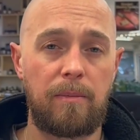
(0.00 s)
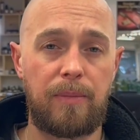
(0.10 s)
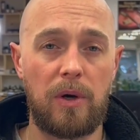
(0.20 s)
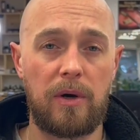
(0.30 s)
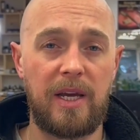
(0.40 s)

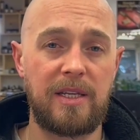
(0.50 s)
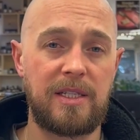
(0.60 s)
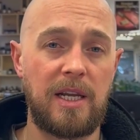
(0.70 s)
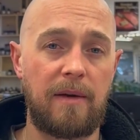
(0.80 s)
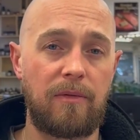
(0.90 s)
but it's
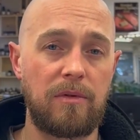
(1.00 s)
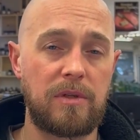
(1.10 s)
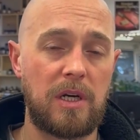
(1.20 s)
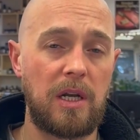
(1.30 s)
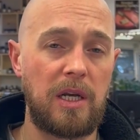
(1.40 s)
never as
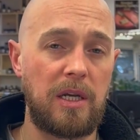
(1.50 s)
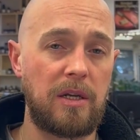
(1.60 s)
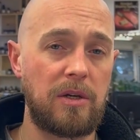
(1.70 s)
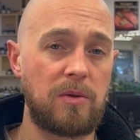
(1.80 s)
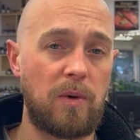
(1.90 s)

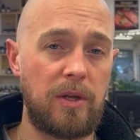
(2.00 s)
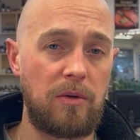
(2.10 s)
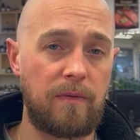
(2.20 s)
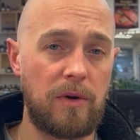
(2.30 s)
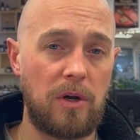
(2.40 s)
clean as when
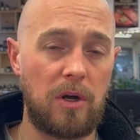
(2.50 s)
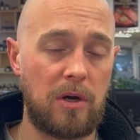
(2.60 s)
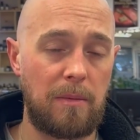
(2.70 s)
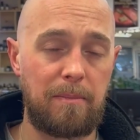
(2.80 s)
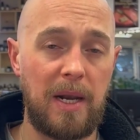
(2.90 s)
you've got
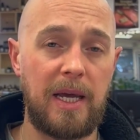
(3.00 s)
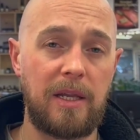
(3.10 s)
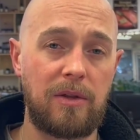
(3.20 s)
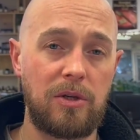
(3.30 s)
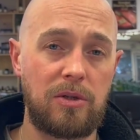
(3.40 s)
like a
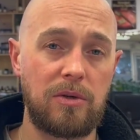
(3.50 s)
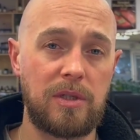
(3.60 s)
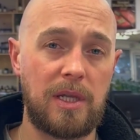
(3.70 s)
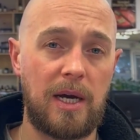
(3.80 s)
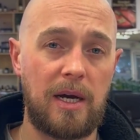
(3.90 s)
blade that
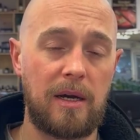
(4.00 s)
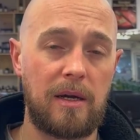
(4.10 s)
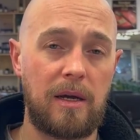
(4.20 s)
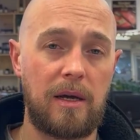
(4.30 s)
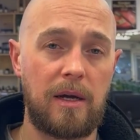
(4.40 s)
does that
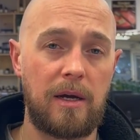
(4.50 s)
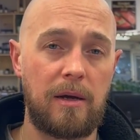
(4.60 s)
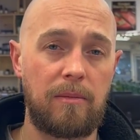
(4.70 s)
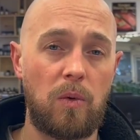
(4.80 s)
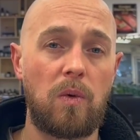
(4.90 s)

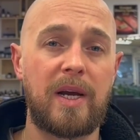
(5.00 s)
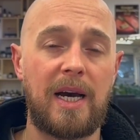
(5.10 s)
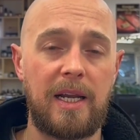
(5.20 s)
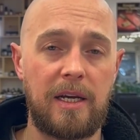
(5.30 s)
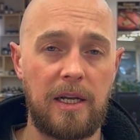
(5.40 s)

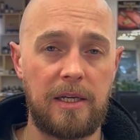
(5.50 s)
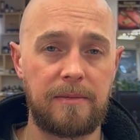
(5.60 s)
organically.